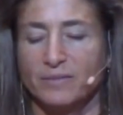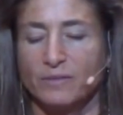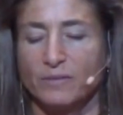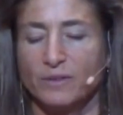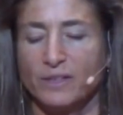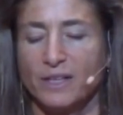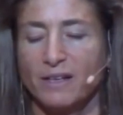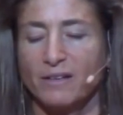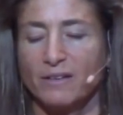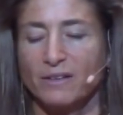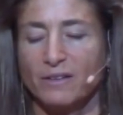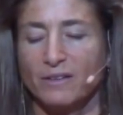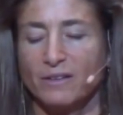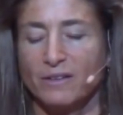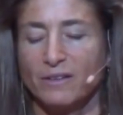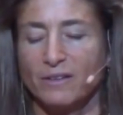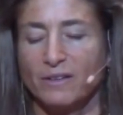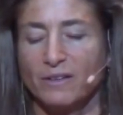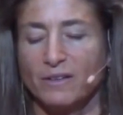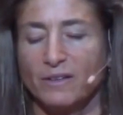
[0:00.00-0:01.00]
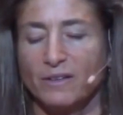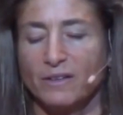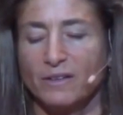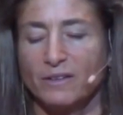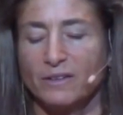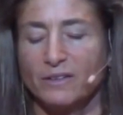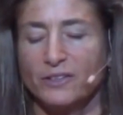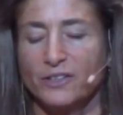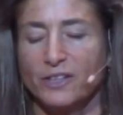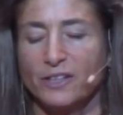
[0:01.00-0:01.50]
without
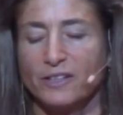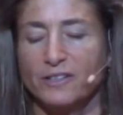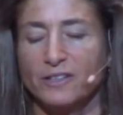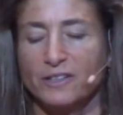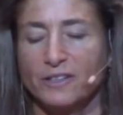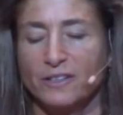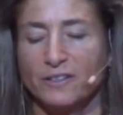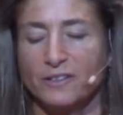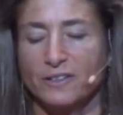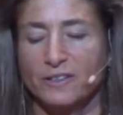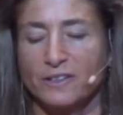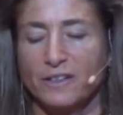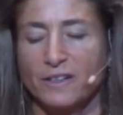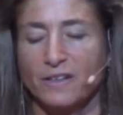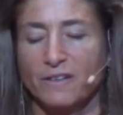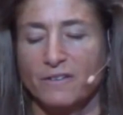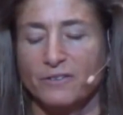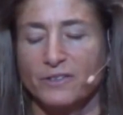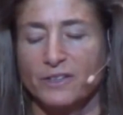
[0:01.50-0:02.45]
judging yourself,